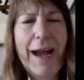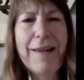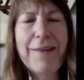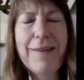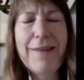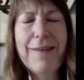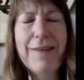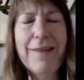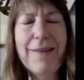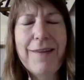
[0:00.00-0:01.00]
as a
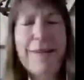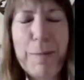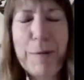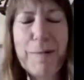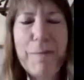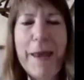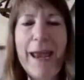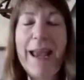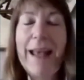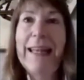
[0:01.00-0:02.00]
software developer
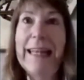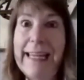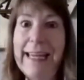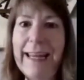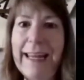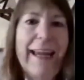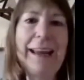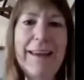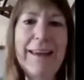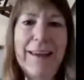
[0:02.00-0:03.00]
and leading
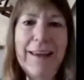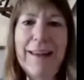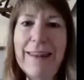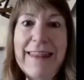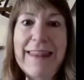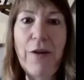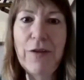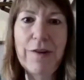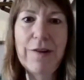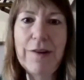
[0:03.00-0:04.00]

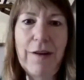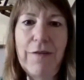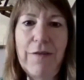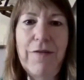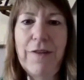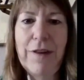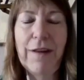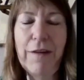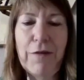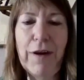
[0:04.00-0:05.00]
thousands of
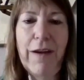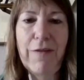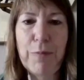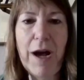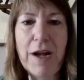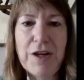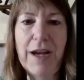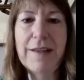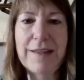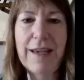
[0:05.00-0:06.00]
delivery of
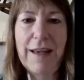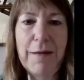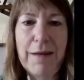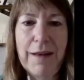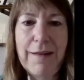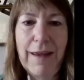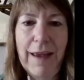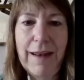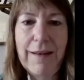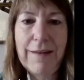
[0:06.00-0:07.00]
projects and
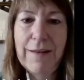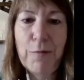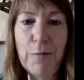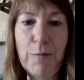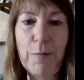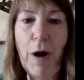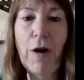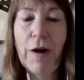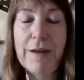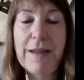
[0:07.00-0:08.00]

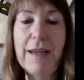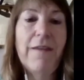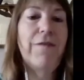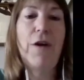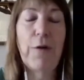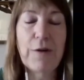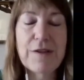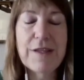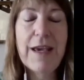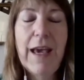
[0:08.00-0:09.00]
R&D
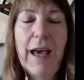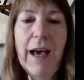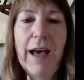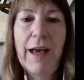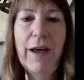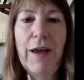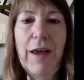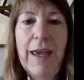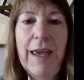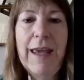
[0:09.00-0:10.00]
folks,
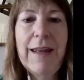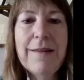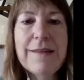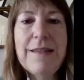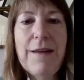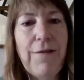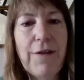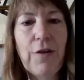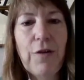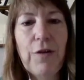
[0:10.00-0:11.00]
it is
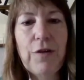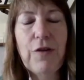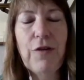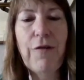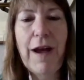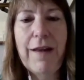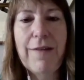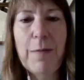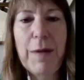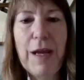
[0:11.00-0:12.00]
difficult to find
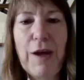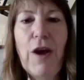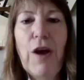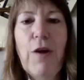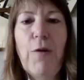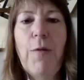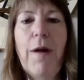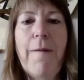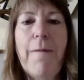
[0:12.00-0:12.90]
somebody who